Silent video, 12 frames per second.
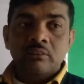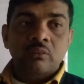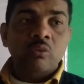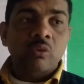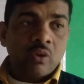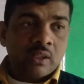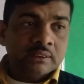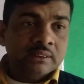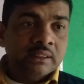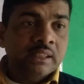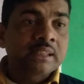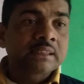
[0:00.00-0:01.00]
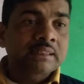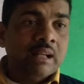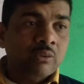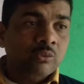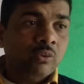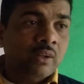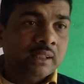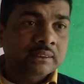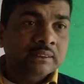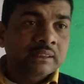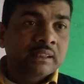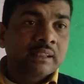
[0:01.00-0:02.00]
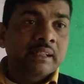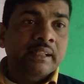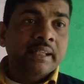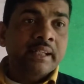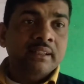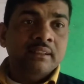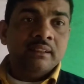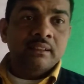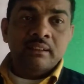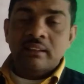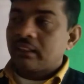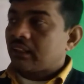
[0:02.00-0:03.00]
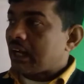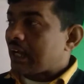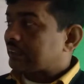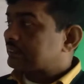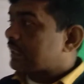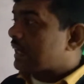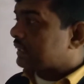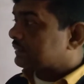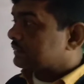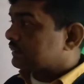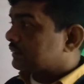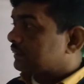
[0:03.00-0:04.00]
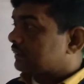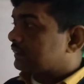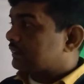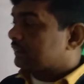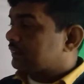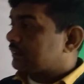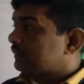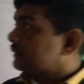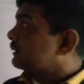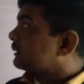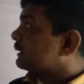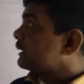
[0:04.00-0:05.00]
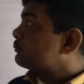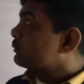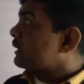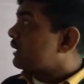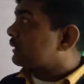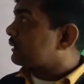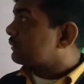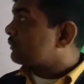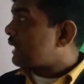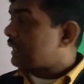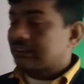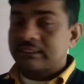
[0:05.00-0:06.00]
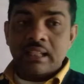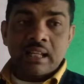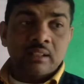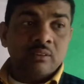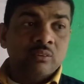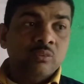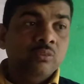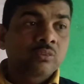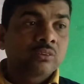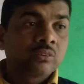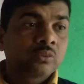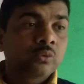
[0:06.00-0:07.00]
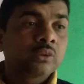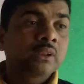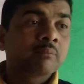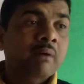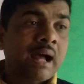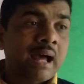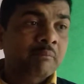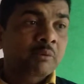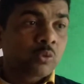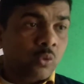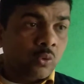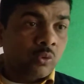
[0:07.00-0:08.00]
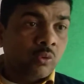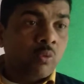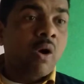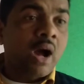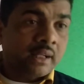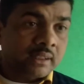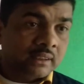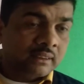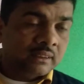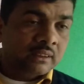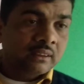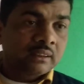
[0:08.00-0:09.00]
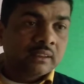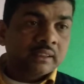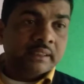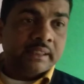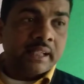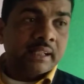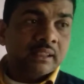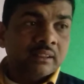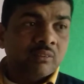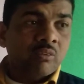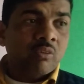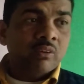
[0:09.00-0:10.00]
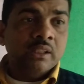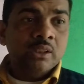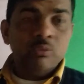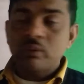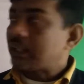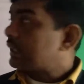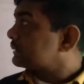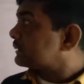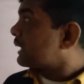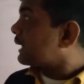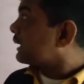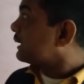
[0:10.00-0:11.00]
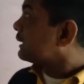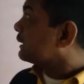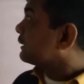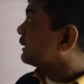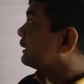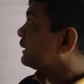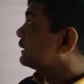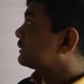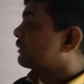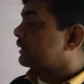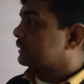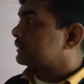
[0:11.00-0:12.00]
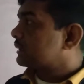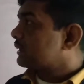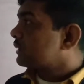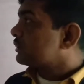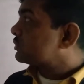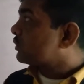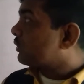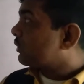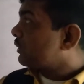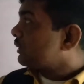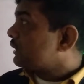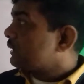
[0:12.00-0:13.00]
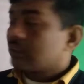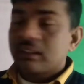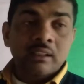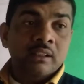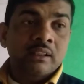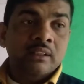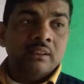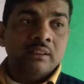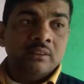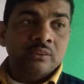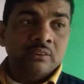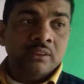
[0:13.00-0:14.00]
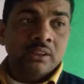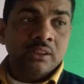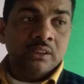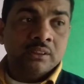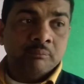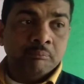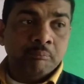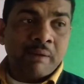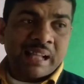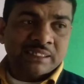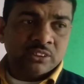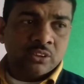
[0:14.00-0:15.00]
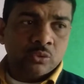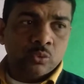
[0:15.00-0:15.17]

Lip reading: clause. It is noun clause. It answers. If we answer to the verb no, what? Then it will answer he is honest. So the first